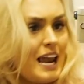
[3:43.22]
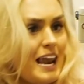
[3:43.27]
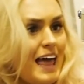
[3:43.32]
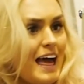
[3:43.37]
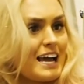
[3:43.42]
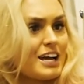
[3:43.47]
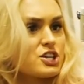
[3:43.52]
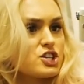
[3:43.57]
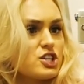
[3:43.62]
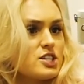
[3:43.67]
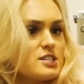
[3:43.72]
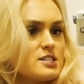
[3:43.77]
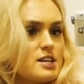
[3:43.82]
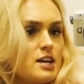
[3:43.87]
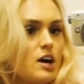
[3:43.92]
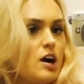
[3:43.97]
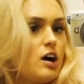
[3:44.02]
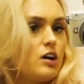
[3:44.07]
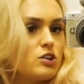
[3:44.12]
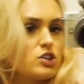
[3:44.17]
collections
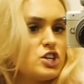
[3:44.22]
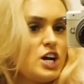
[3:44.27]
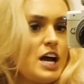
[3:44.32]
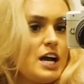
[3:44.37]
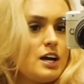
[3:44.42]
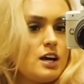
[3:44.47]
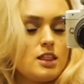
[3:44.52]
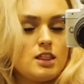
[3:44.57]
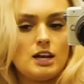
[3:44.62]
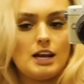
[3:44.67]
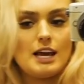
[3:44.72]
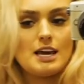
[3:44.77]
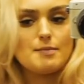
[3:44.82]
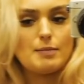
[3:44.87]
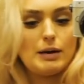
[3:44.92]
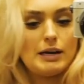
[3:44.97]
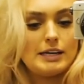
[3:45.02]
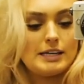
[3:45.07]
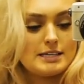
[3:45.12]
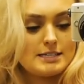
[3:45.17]
here. I'll check the
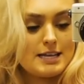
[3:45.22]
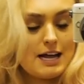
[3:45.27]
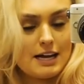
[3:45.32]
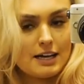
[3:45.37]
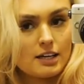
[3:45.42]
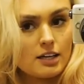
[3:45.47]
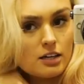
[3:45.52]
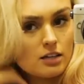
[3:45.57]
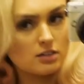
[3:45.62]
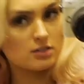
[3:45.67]
label in a second.